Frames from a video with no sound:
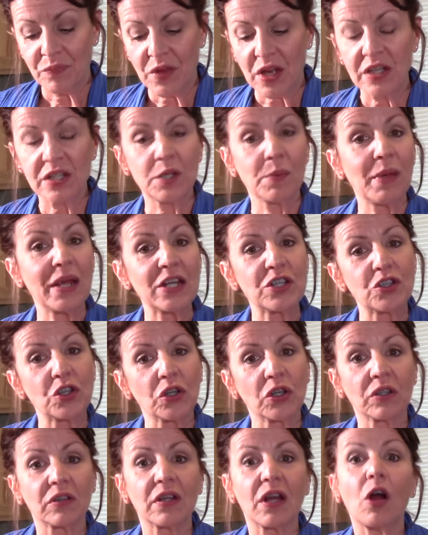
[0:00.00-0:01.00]
to make
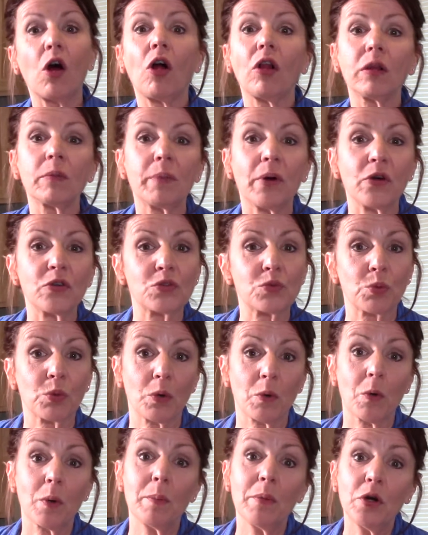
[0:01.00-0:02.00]
sure that all the bones were
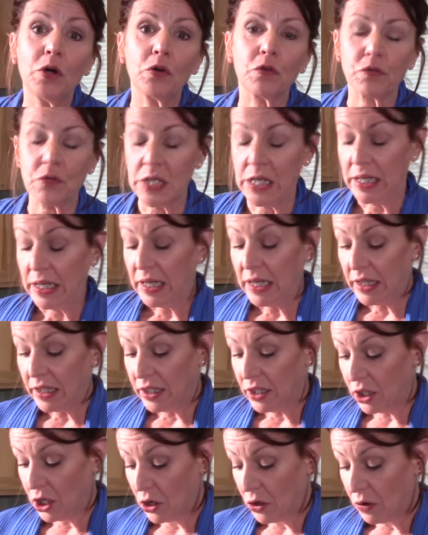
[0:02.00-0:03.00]
removed.
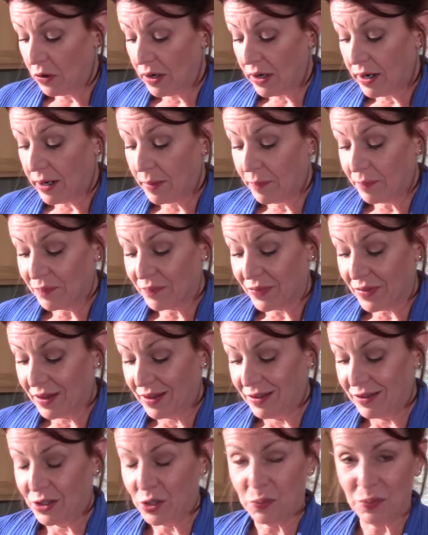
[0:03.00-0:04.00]
You know,
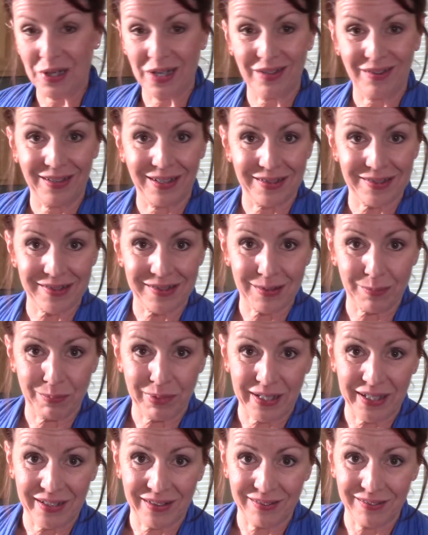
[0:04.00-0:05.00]
nobody likes to
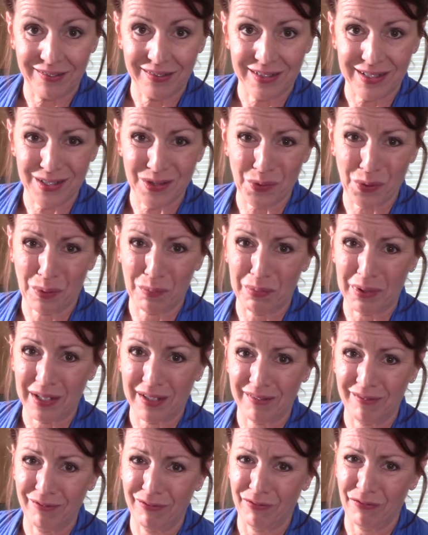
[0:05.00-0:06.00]
bite into a
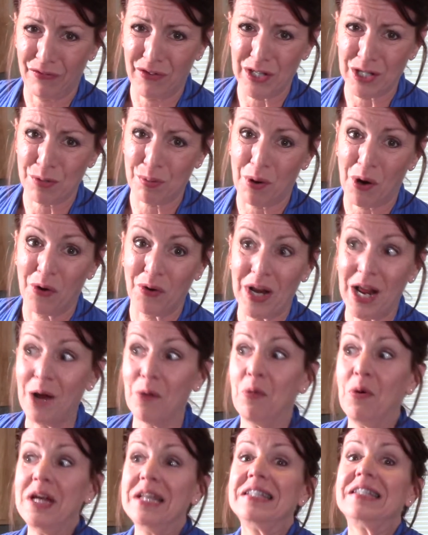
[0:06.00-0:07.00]
big fish bone, and
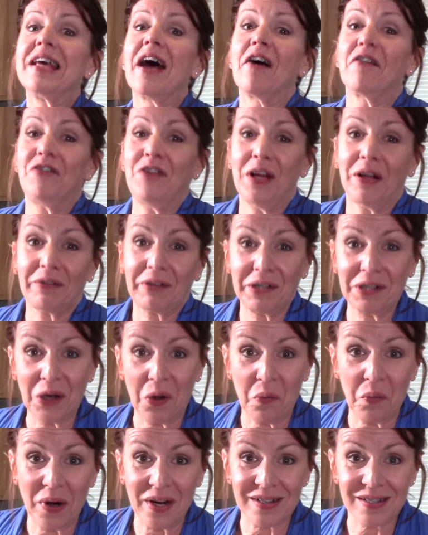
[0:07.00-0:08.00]
we definitely
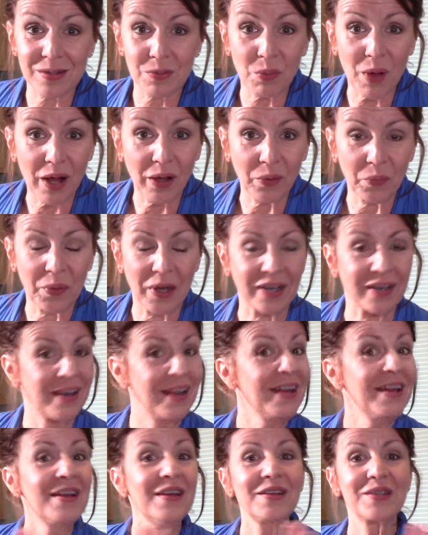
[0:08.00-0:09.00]
don't want to swallow one.
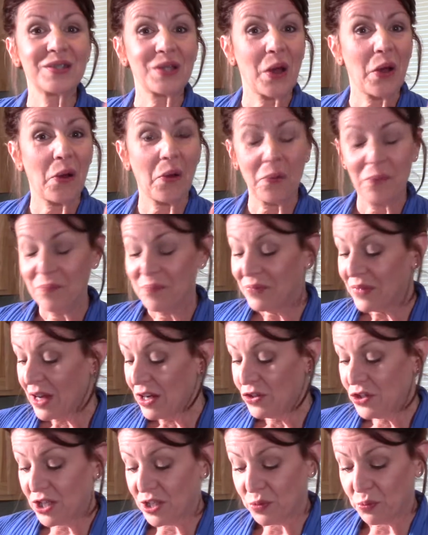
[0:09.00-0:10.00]
So
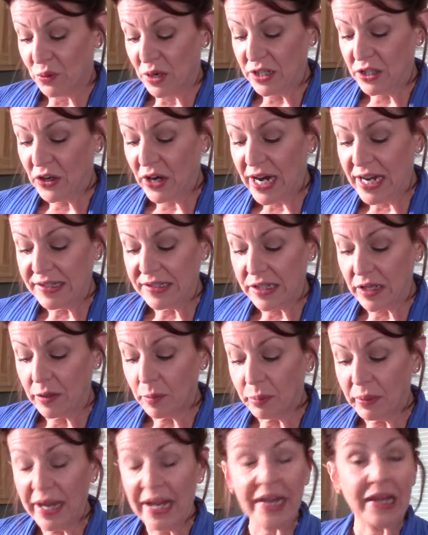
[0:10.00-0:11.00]
just run your hands down the
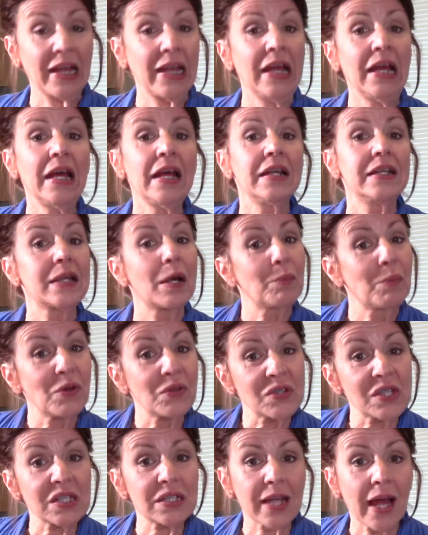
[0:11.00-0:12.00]
plank. Now,
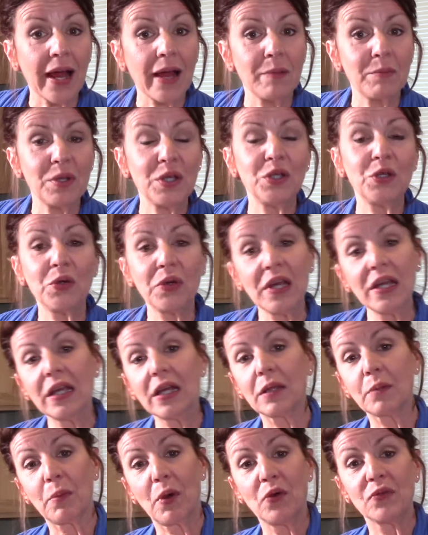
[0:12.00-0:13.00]
most of the time, you can
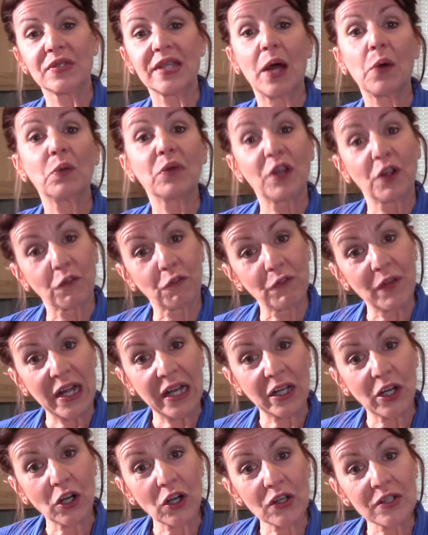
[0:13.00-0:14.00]
get the bones out with your
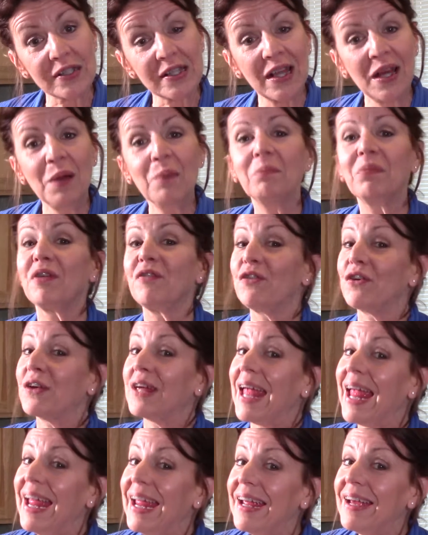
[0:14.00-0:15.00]
fingers, but if you
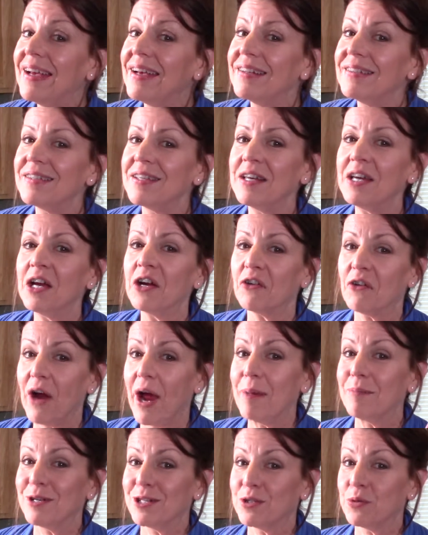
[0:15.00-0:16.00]
can't,
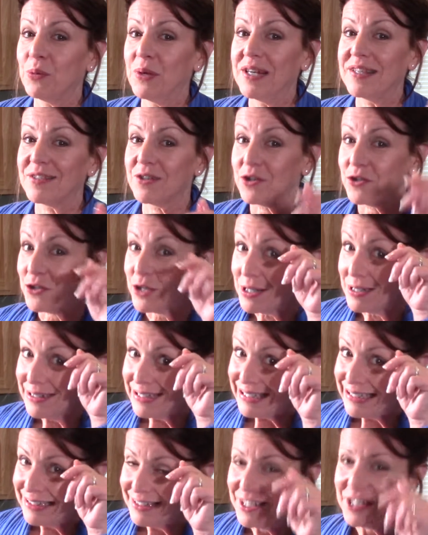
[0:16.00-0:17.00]
grab your tweezers.
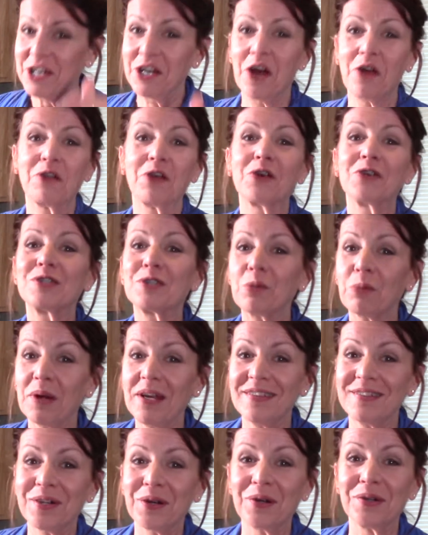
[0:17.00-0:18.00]
You know, those
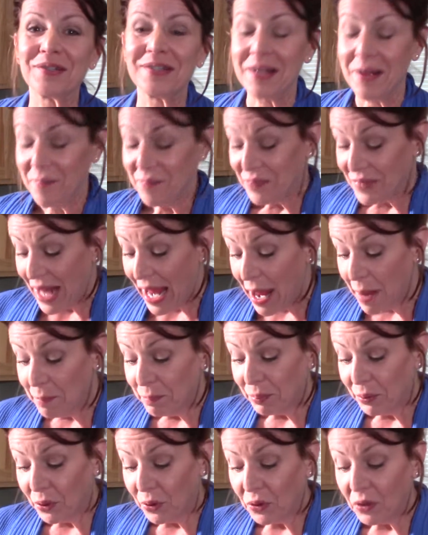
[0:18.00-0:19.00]
tweezers,
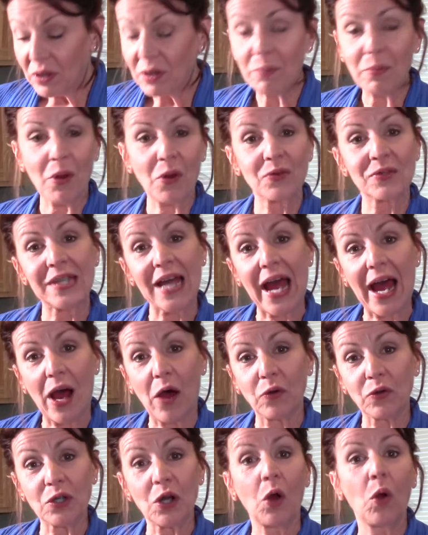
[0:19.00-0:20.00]
and pull the bones
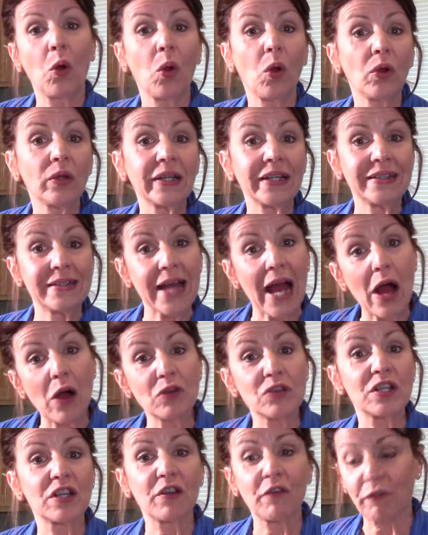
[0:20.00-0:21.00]
out, holding down
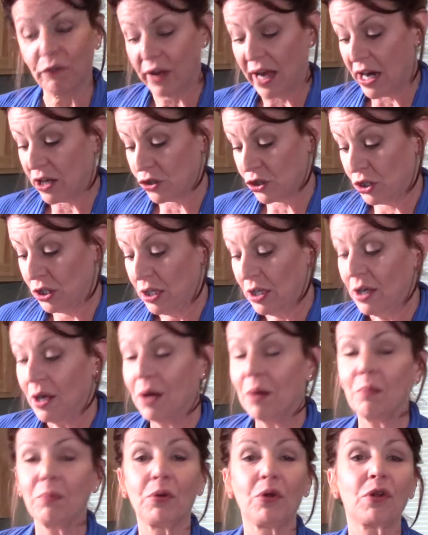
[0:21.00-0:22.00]
to the flesh.
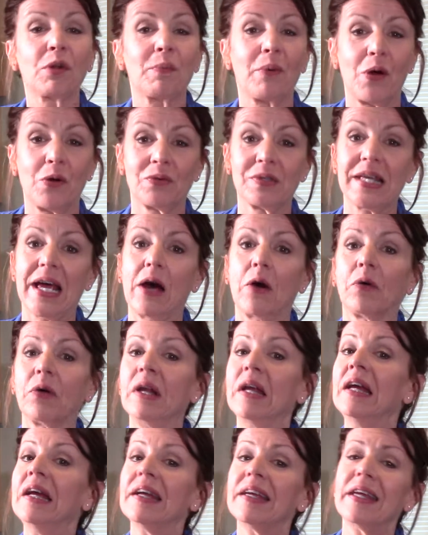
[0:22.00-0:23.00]
Pull the bones out.
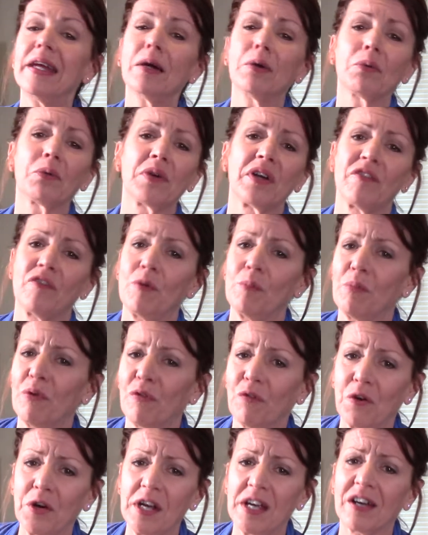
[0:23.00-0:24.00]
Get rid of them
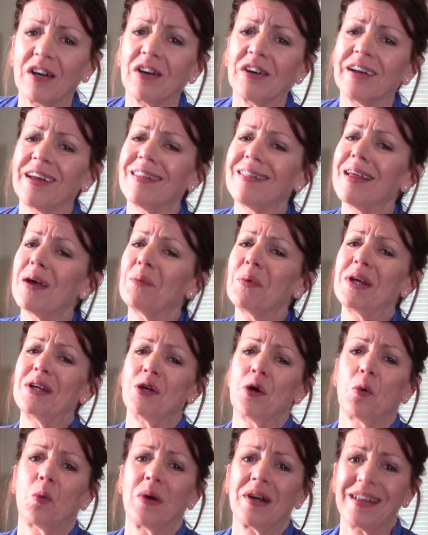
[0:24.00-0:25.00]
before you cook it. That way
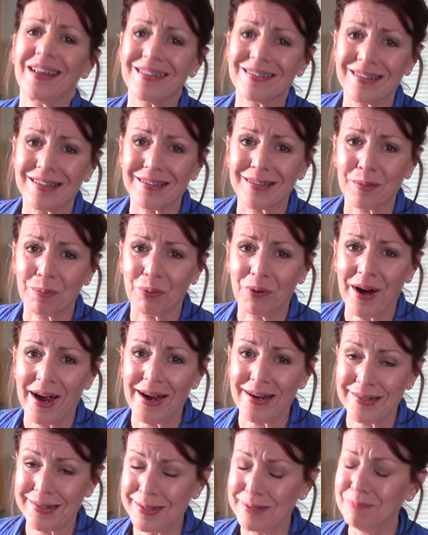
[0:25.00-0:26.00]
no one gets a
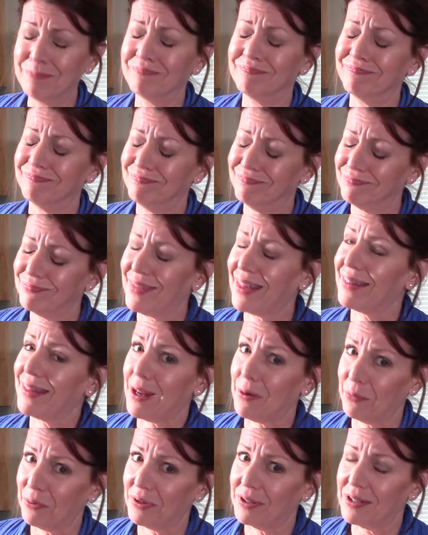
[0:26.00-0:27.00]
surprise that they
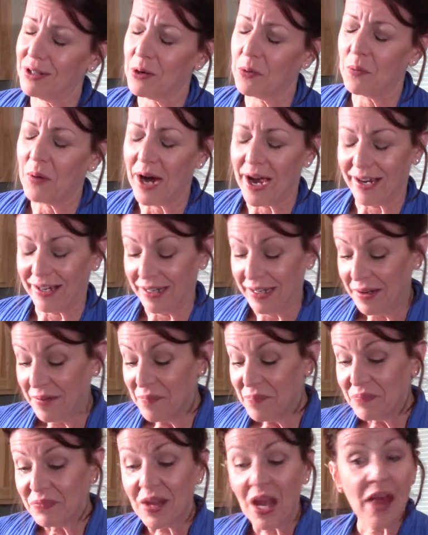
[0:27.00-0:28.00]
really don't want.
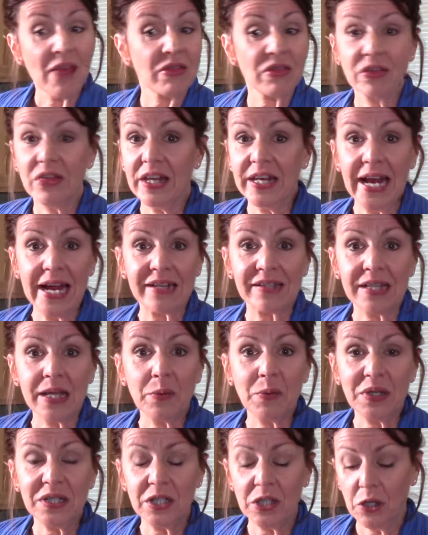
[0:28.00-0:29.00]
The next thing
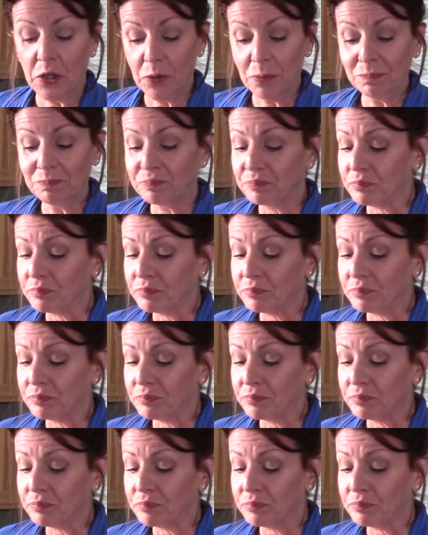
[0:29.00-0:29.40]
we do,